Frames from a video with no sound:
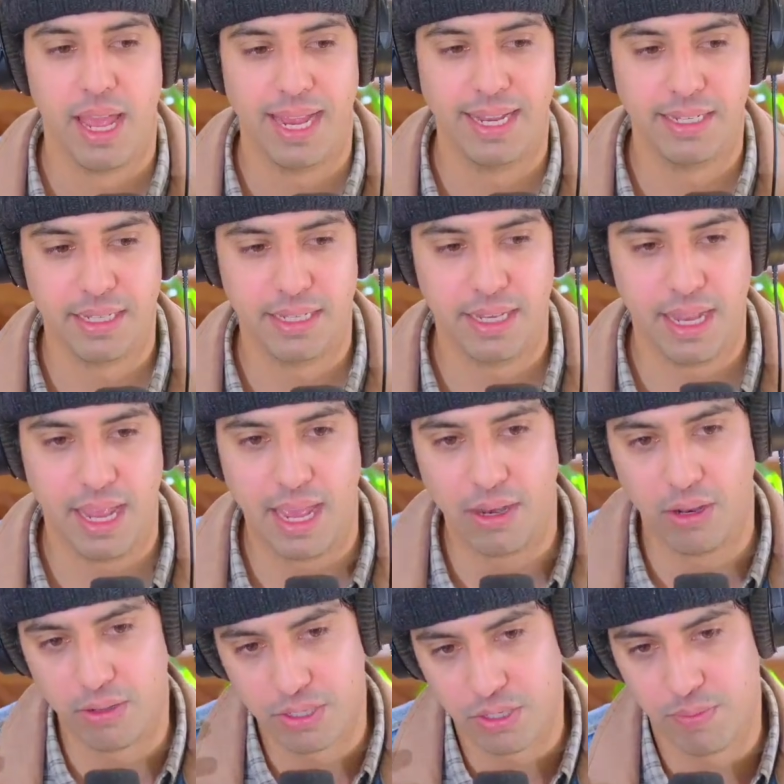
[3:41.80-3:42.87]
and
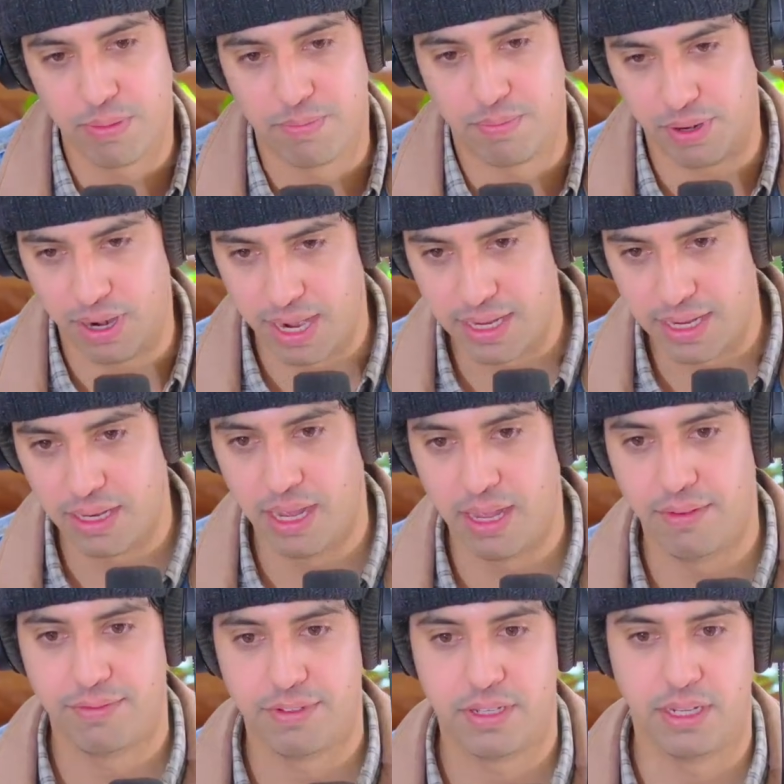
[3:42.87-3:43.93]
also be bright
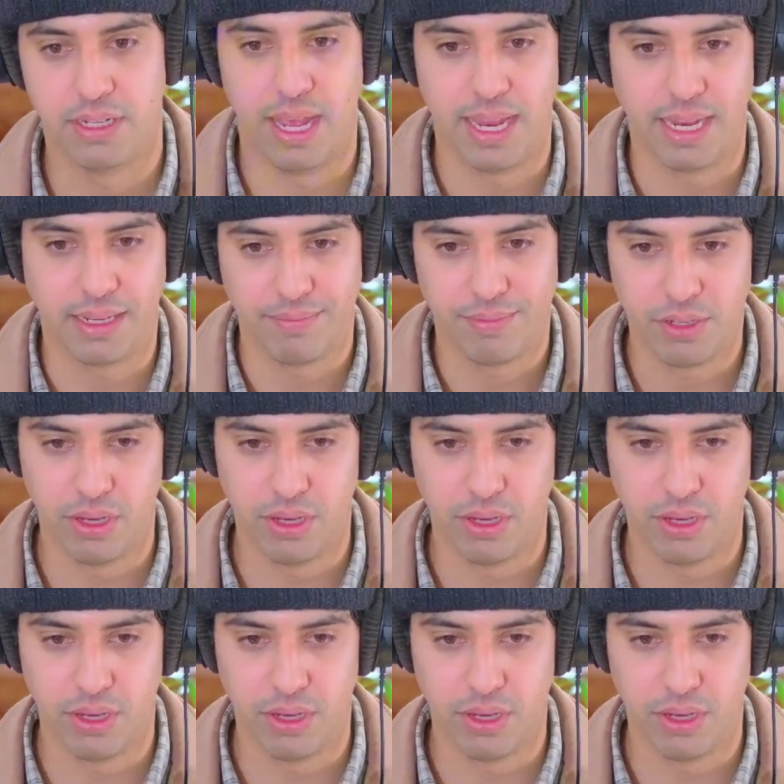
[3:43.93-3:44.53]
enough to